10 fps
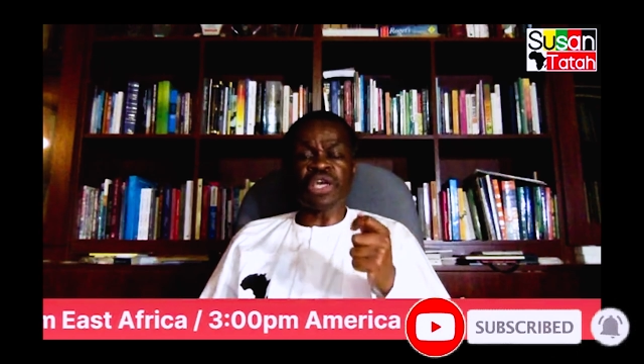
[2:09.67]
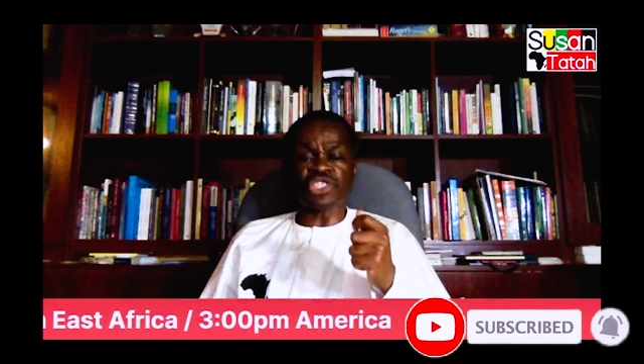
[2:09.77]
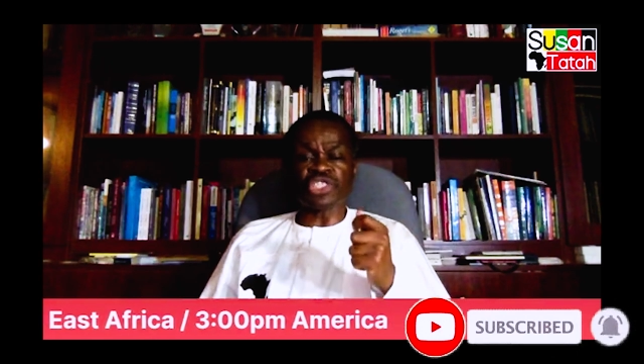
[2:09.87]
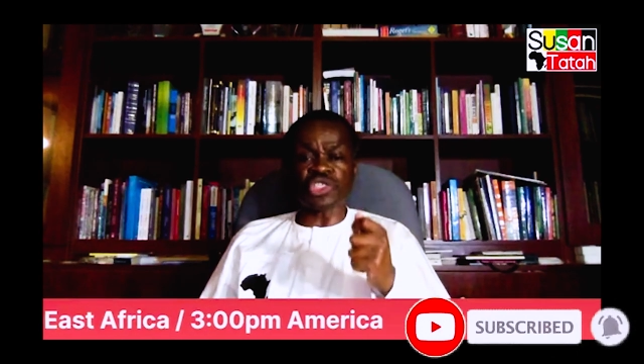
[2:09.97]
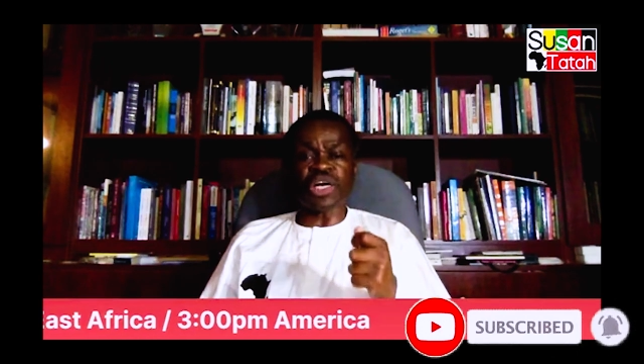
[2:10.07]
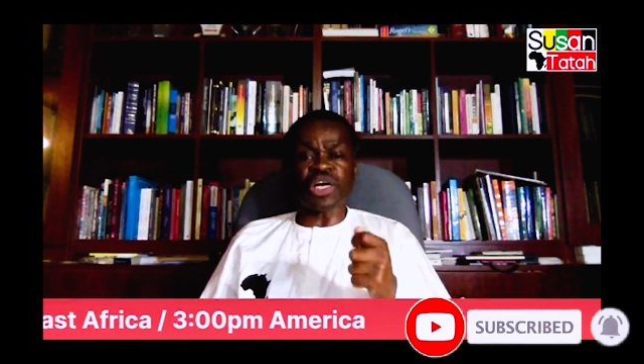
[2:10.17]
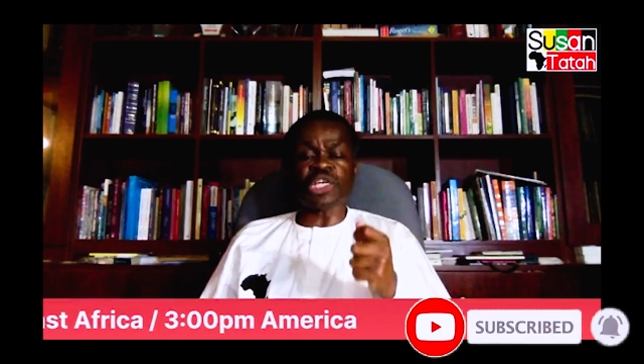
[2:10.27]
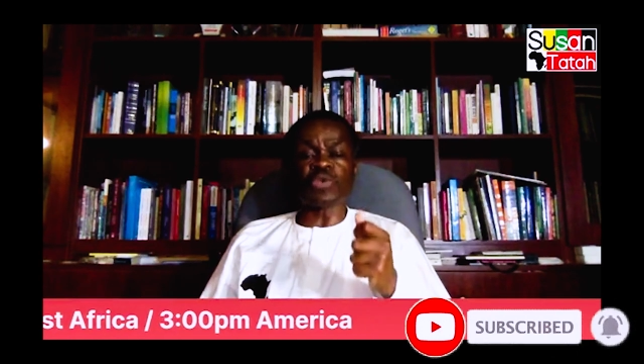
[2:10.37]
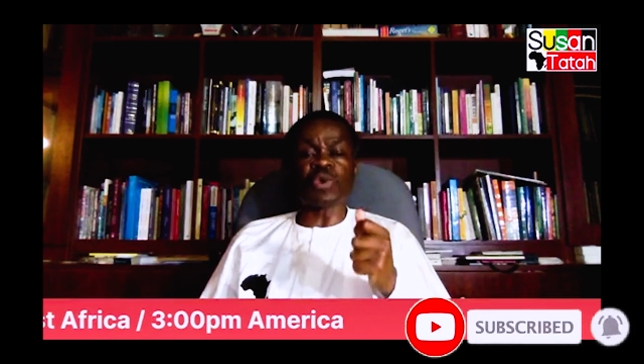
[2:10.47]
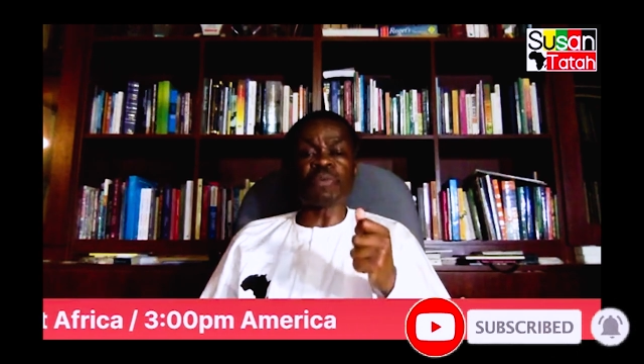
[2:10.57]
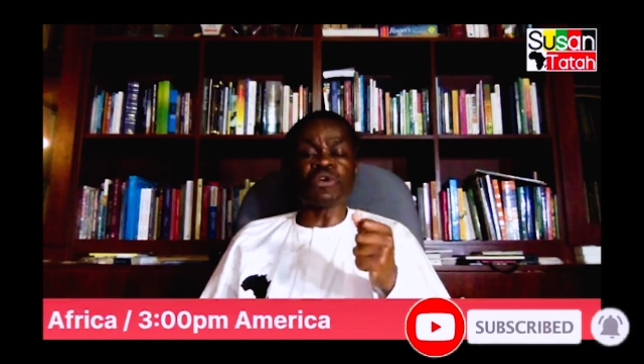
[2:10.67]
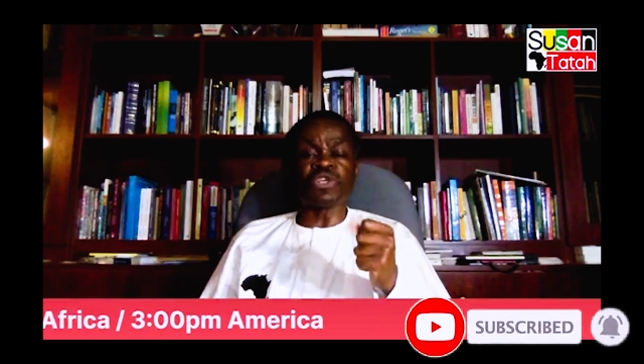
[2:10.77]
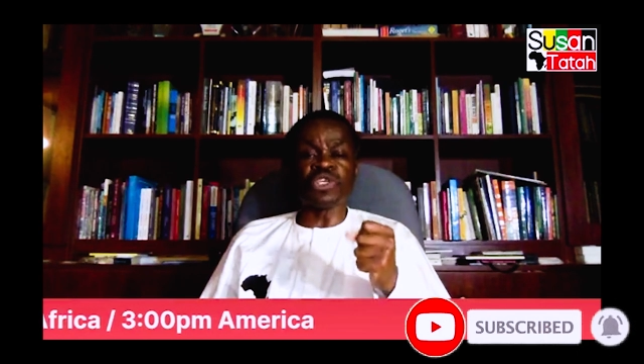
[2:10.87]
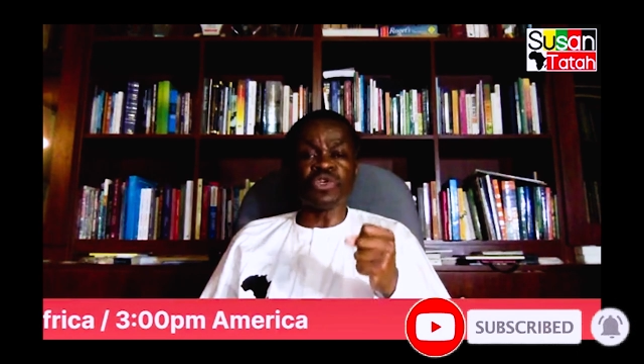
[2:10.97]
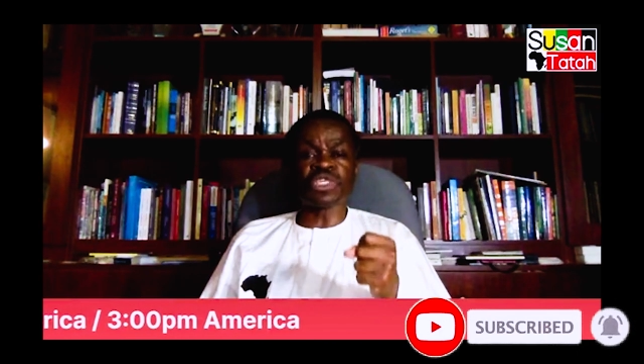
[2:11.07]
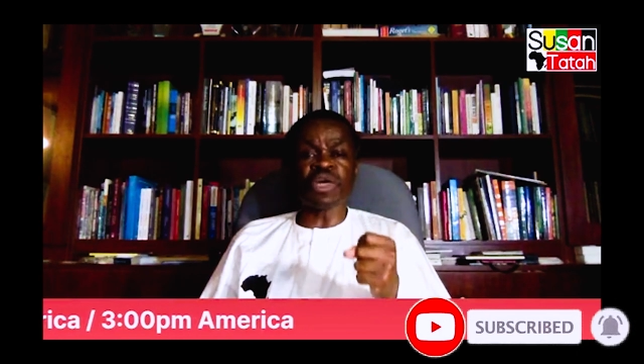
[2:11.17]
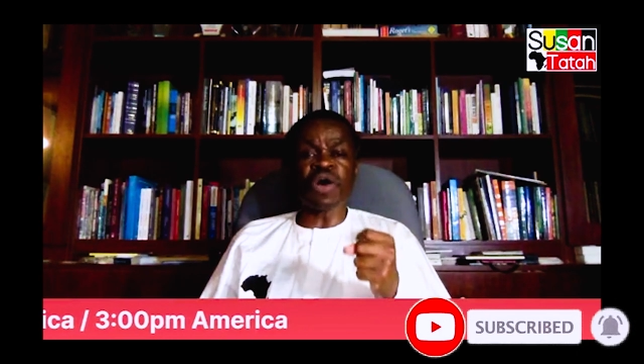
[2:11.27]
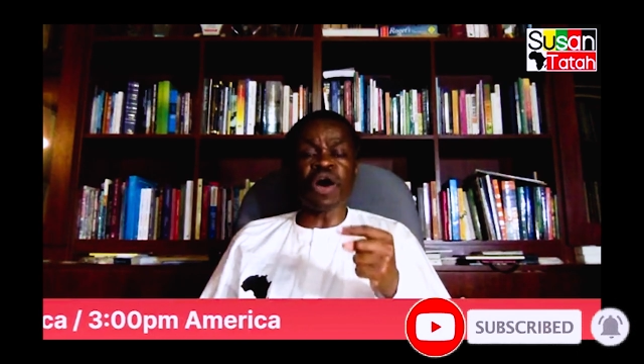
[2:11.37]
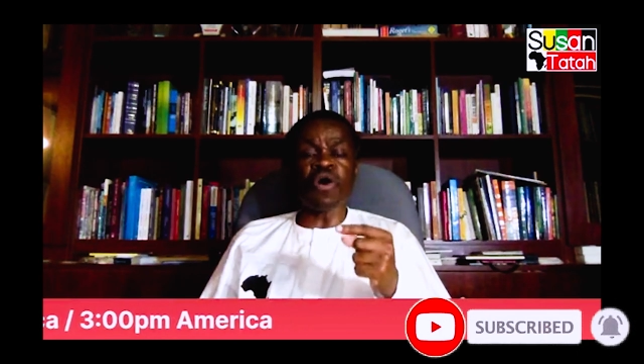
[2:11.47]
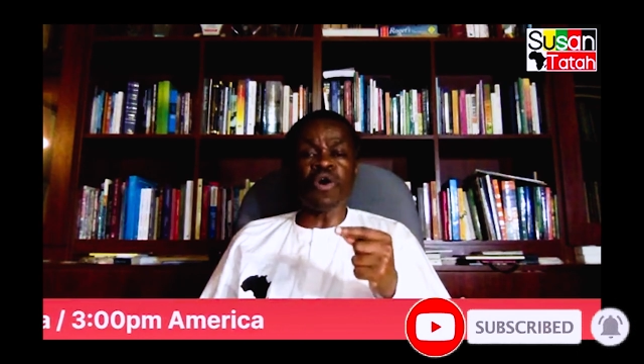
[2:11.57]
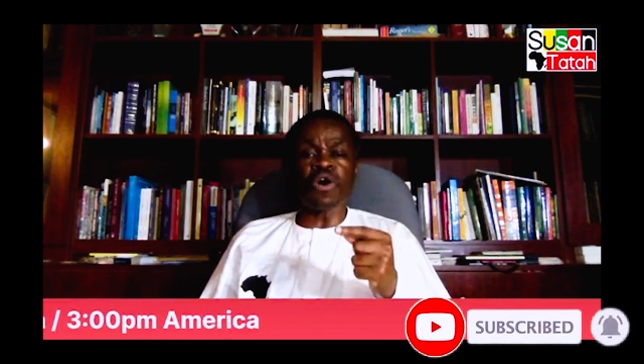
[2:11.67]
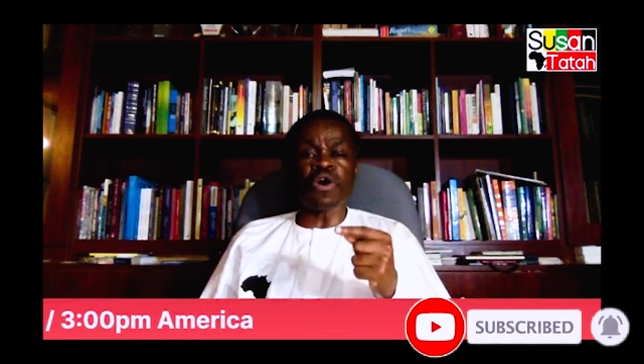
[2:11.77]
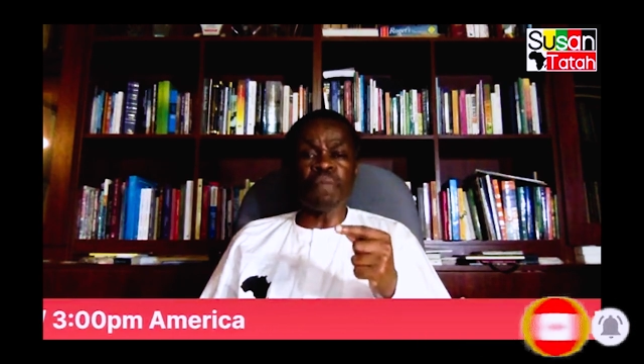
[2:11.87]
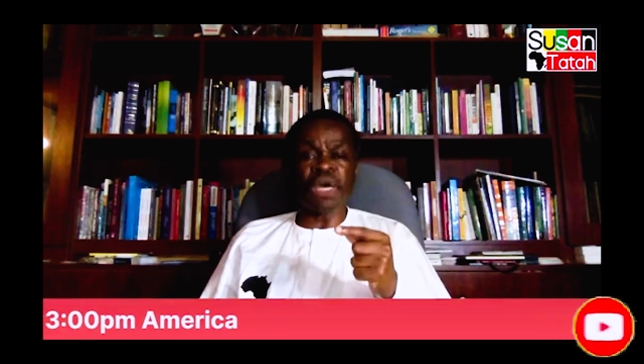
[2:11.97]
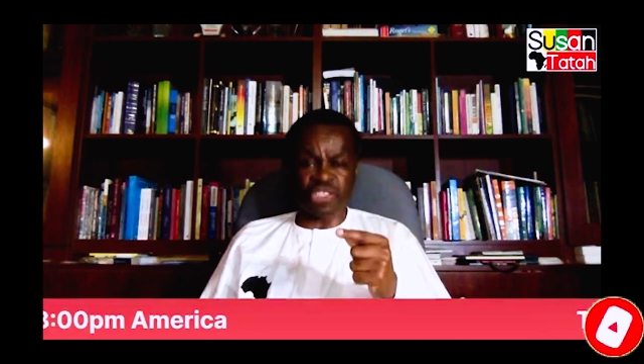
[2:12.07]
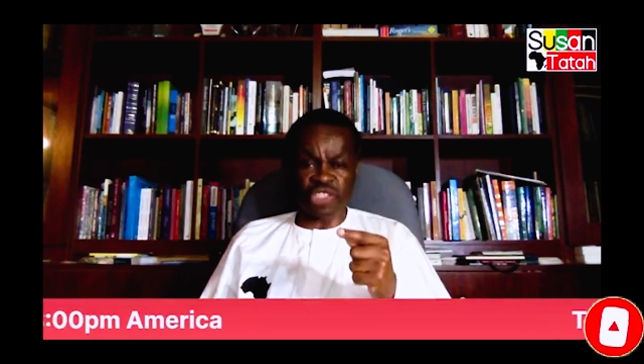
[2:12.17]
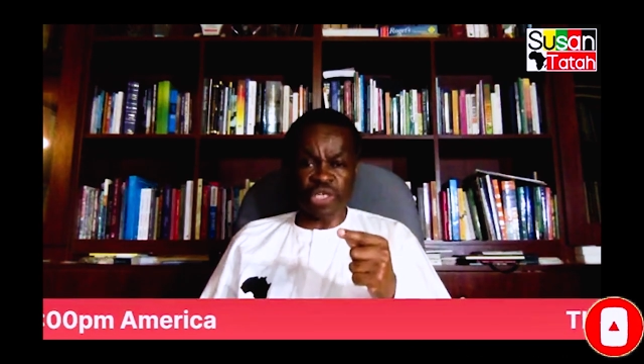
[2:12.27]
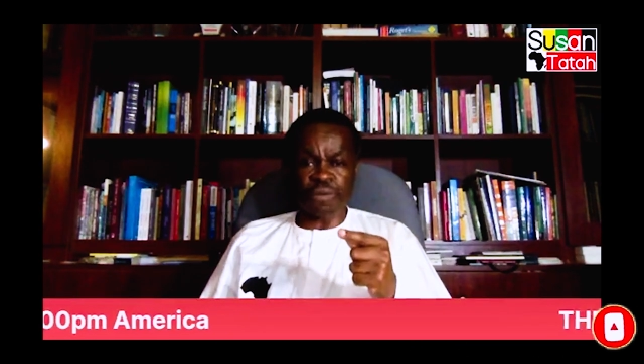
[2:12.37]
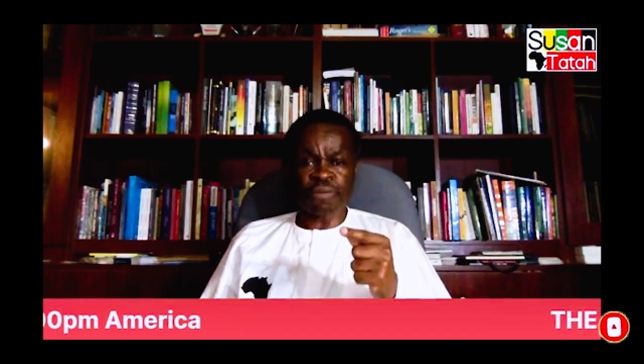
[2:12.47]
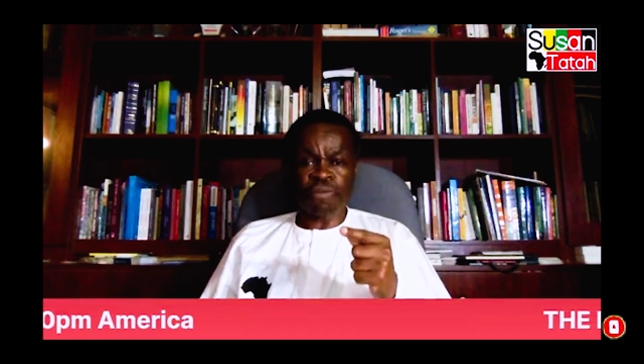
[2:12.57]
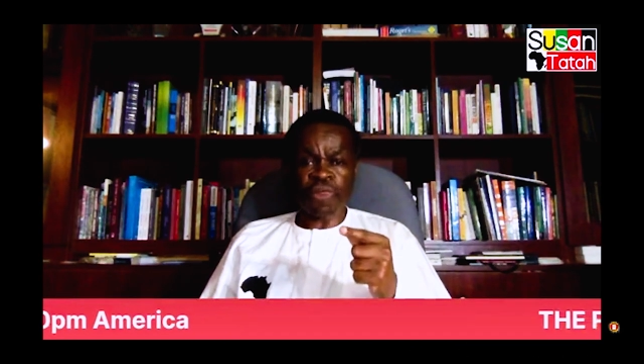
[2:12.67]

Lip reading: ensure that we produce our own medicine.